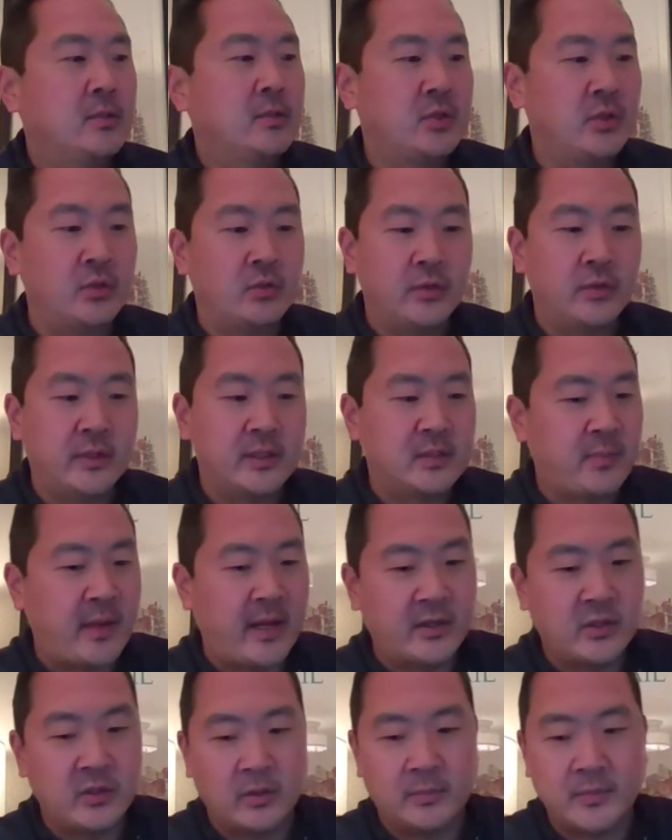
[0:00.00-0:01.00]
to this
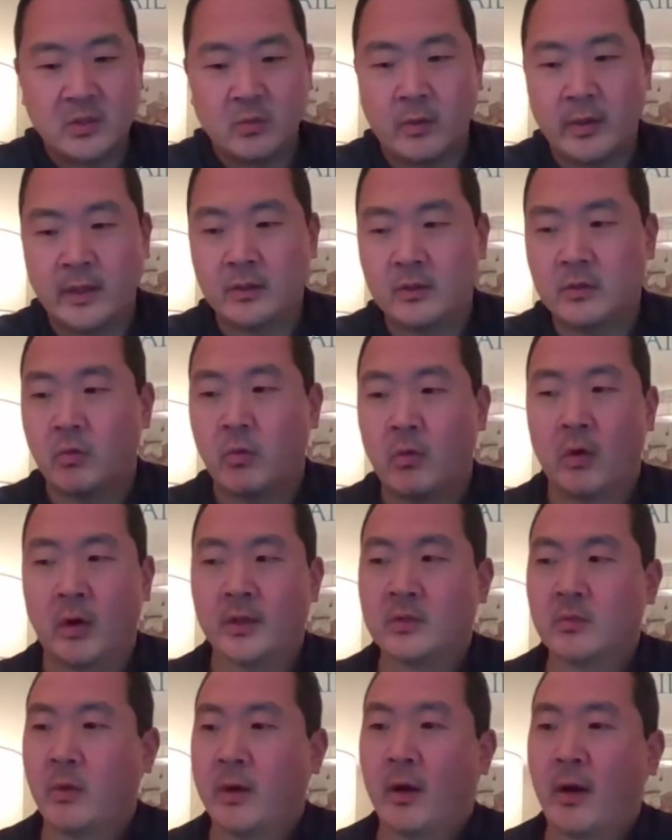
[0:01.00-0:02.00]
pendulum swing
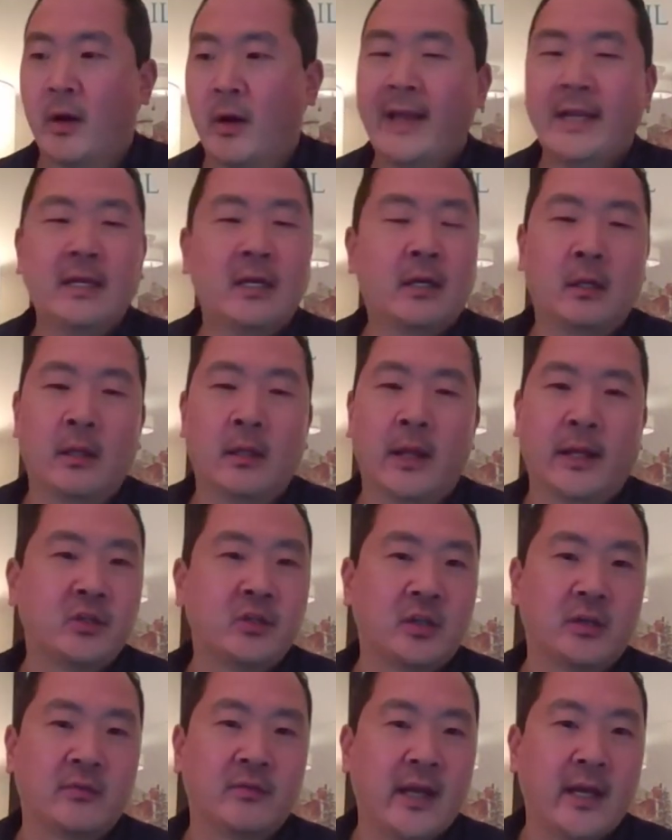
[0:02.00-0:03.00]
towards where any
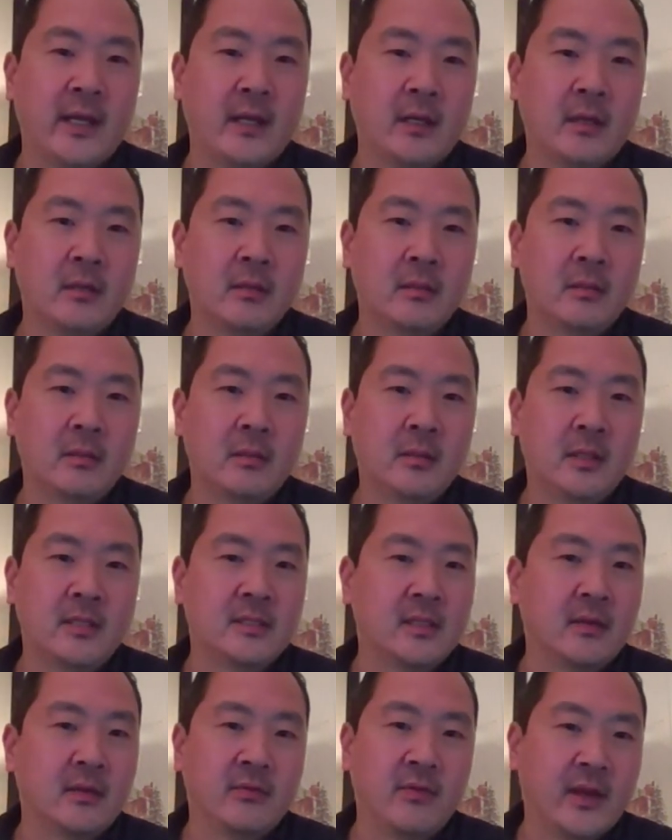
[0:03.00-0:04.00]
collection of data
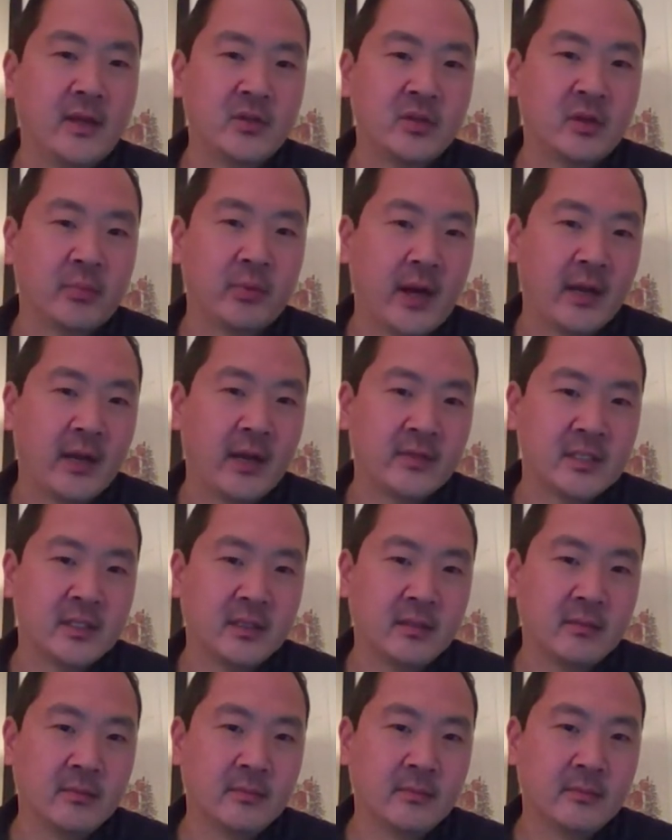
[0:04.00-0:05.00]
is an invasion of privacy,